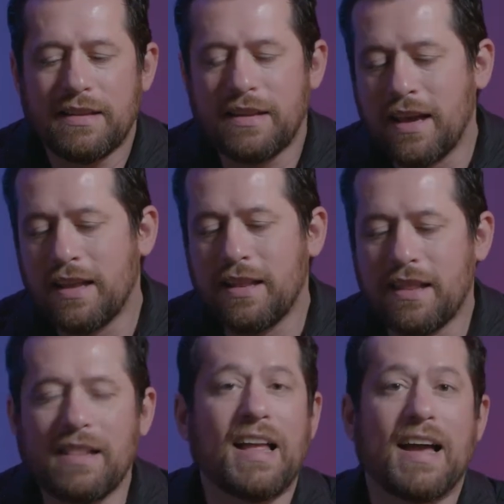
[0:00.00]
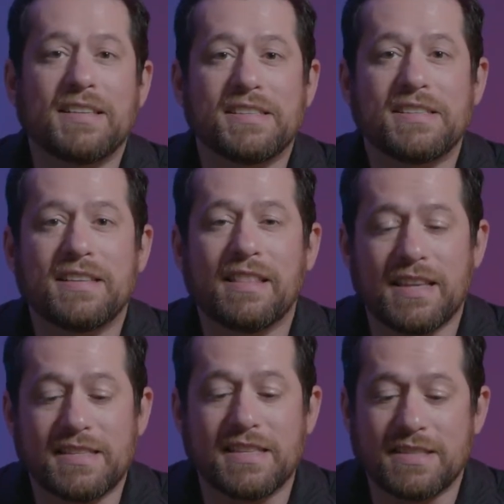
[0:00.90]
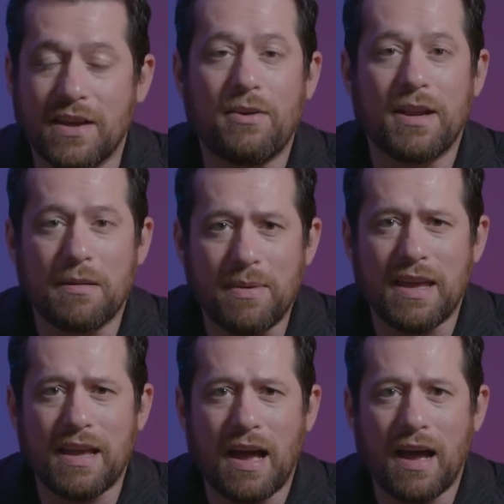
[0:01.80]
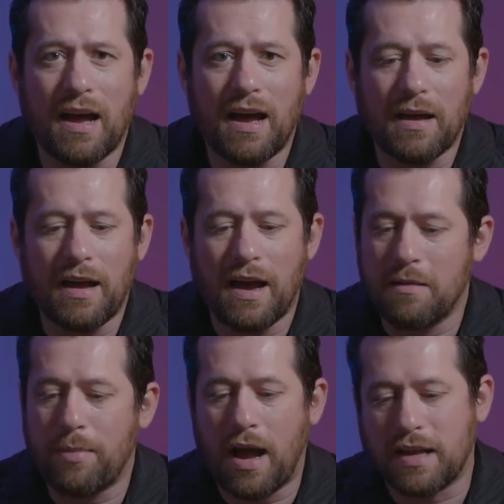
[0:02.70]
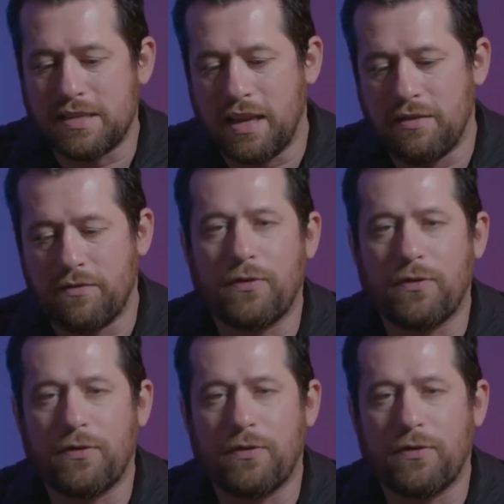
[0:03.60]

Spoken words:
nonetheless, this is going to be unboxing